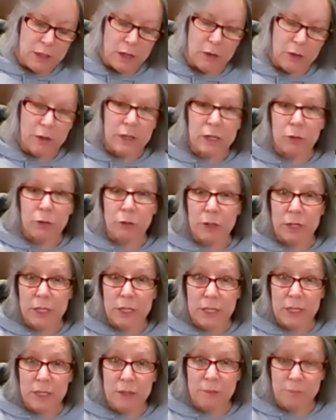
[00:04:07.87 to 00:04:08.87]
All righty, ready?
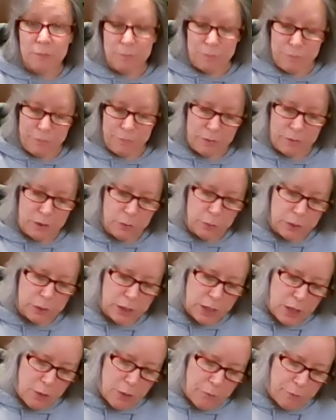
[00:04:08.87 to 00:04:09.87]
Here we
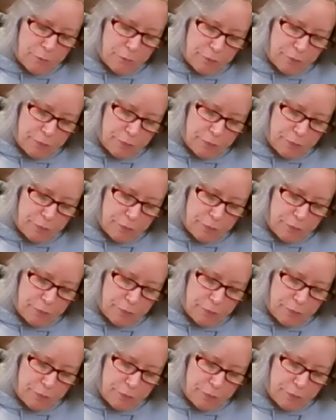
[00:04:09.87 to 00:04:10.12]
go.